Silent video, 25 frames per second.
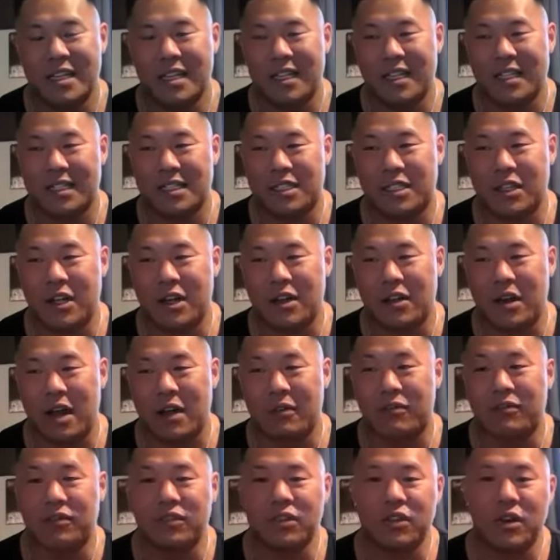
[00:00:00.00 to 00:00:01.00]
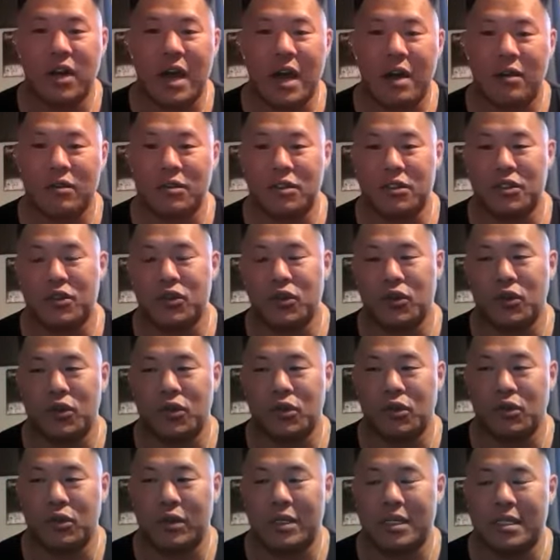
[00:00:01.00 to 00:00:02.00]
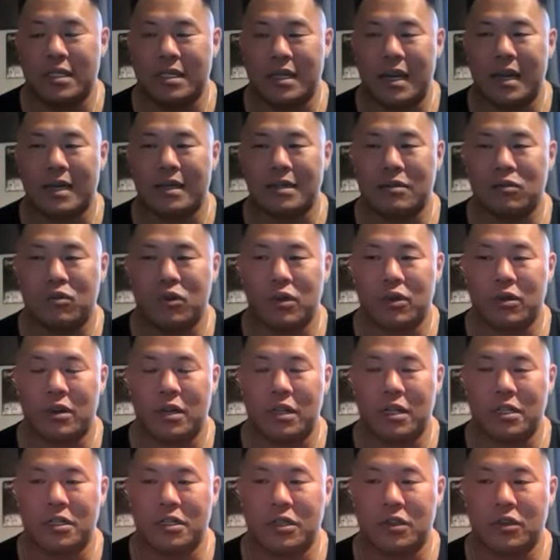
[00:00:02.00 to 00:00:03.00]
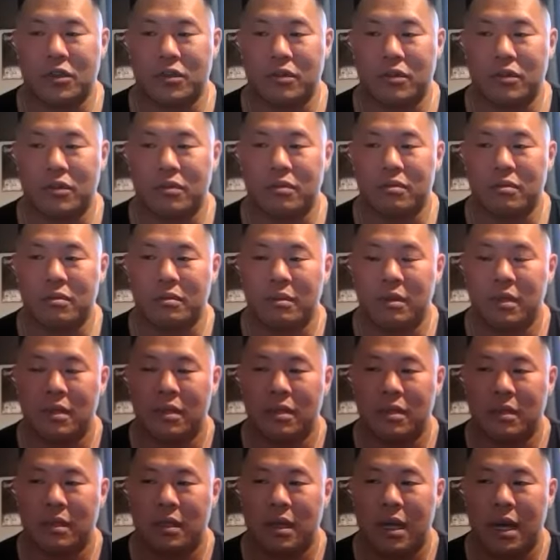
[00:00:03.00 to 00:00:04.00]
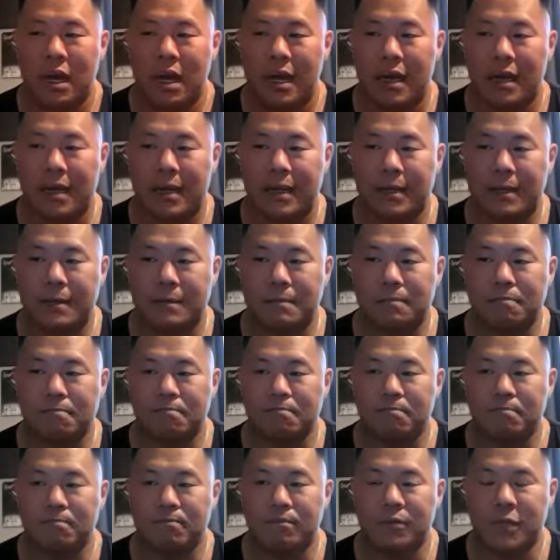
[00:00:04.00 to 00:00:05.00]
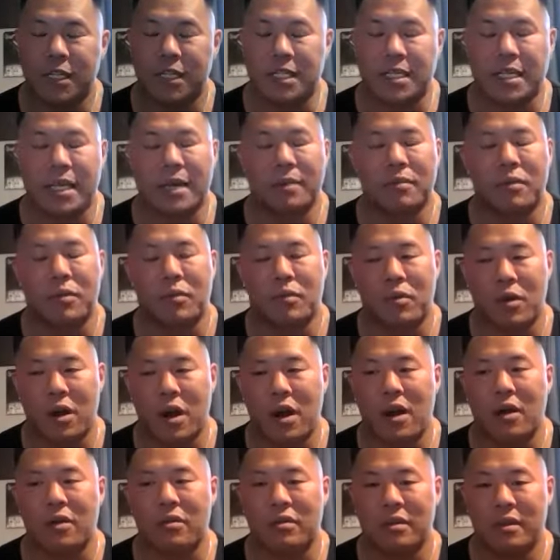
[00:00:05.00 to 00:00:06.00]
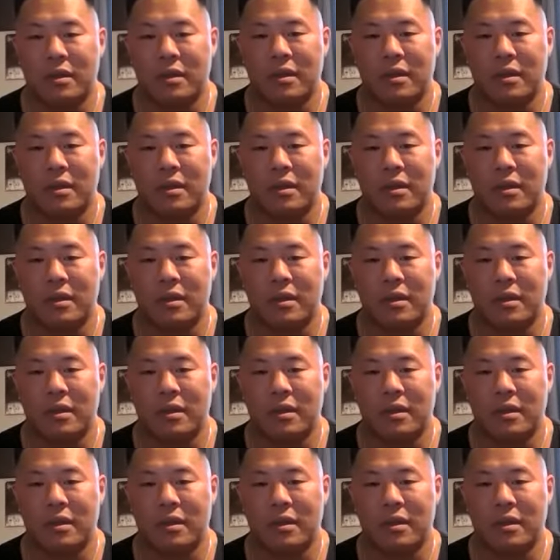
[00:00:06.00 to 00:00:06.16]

So I flew out we decided we were going to do the Tampa Pro.